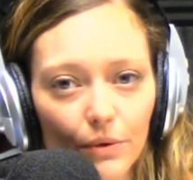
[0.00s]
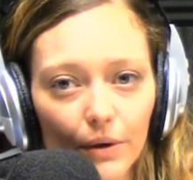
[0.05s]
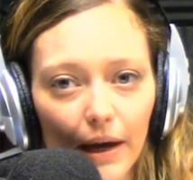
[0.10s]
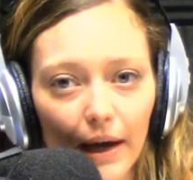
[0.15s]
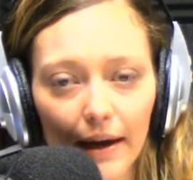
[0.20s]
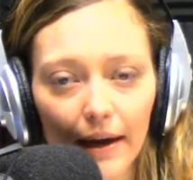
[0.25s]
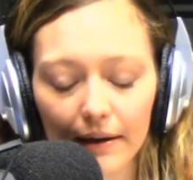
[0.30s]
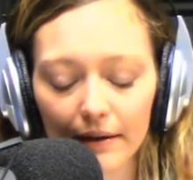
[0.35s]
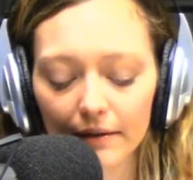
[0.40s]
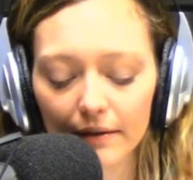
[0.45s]

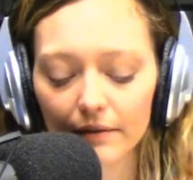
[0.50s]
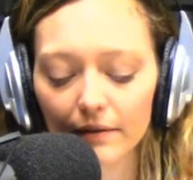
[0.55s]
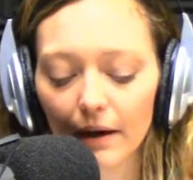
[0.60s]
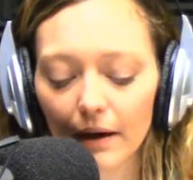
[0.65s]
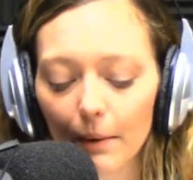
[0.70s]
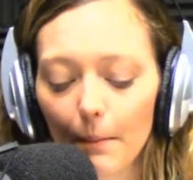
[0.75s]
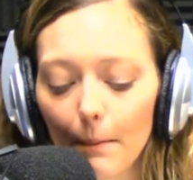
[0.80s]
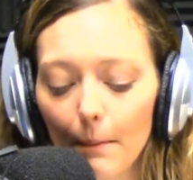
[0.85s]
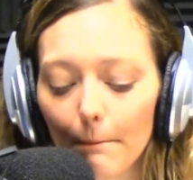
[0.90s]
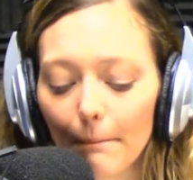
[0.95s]

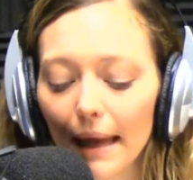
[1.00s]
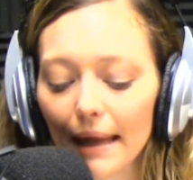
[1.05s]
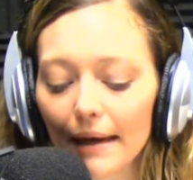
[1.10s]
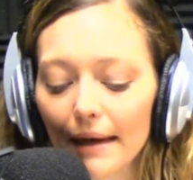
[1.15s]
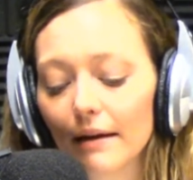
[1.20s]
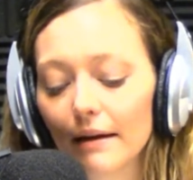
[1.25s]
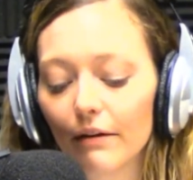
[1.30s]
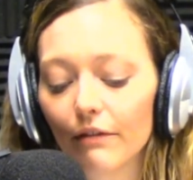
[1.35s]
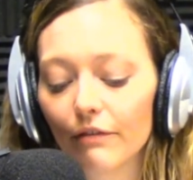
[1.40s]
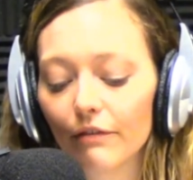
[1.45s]
how
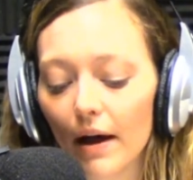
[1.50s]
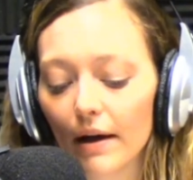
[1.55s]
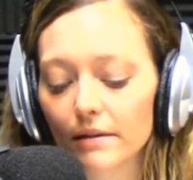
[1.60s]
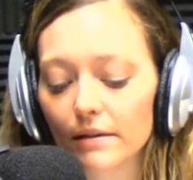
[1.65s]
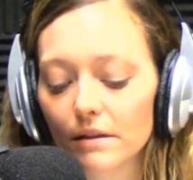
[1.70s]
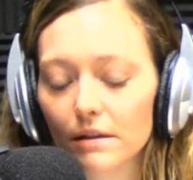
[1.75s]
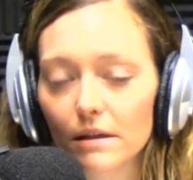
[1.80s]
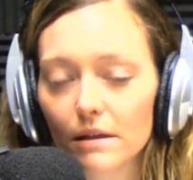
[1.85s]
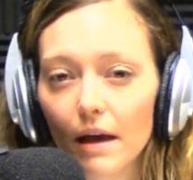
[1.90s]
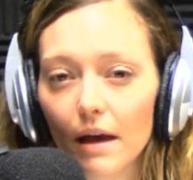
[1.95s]
many of
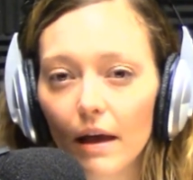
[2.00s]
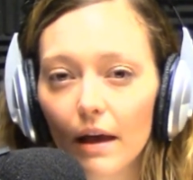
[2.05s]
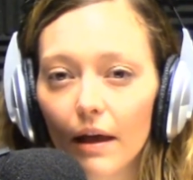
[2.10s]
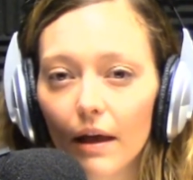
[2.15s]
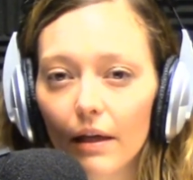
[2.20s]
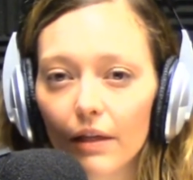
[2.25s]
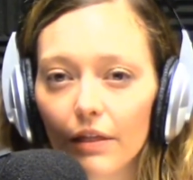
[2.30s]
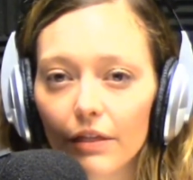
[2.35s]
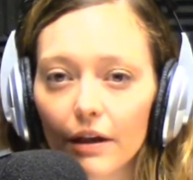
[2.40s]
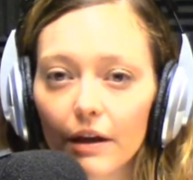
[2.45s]
us
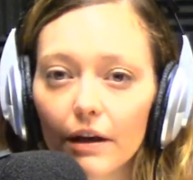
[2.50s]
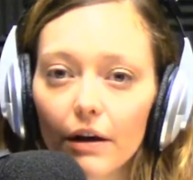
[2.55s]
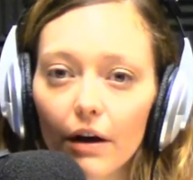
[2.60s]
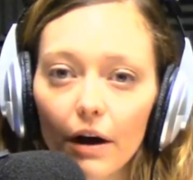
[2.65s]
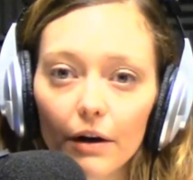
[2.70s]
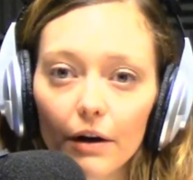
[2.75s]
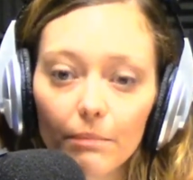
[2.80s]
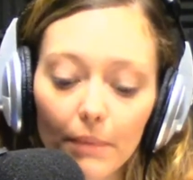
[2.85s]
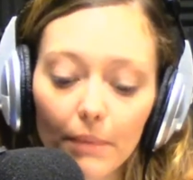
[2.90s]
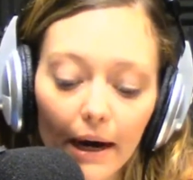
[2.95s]
think
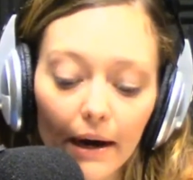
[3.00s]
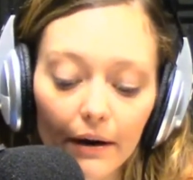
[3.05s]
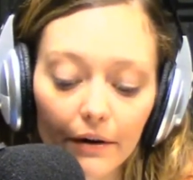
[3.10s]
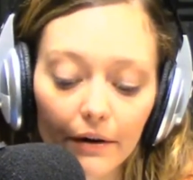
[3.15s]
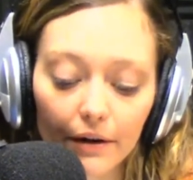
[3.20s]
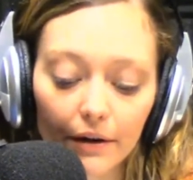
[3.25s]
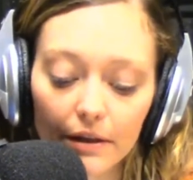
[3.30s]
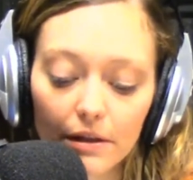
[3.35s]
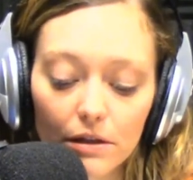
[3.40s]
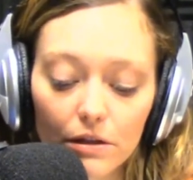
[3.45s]
our
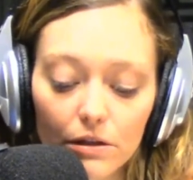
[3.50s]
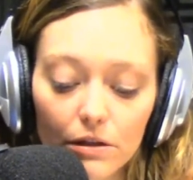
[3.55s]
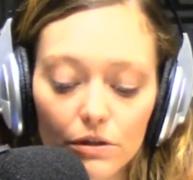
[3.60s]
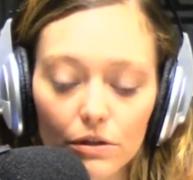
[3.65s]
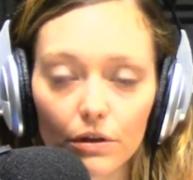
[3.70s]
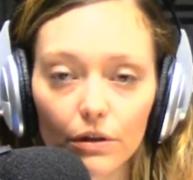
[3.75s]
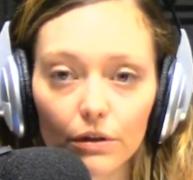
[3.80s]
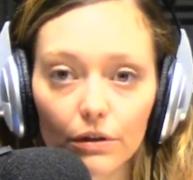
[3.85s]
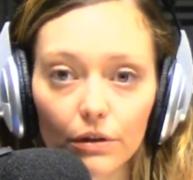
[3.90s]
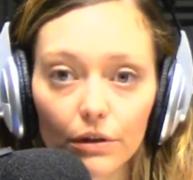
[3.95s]
parents
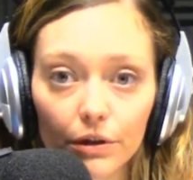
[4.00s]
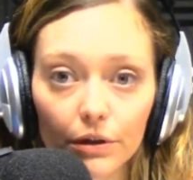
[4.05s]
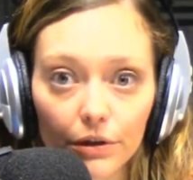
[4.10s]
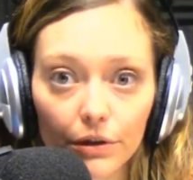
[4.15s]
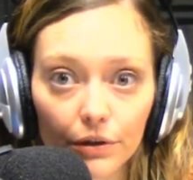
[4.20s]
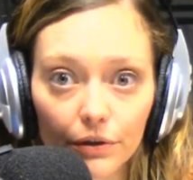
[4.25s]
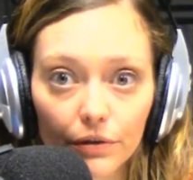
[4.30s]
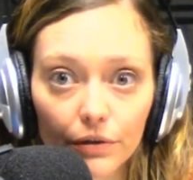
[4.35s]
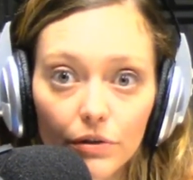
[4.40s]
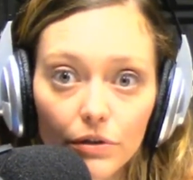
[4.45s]

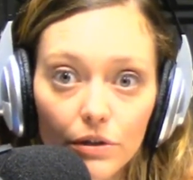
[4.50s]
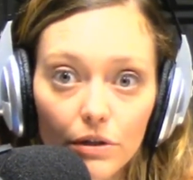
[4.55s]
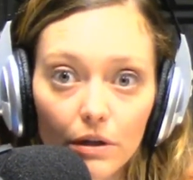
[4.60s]
learned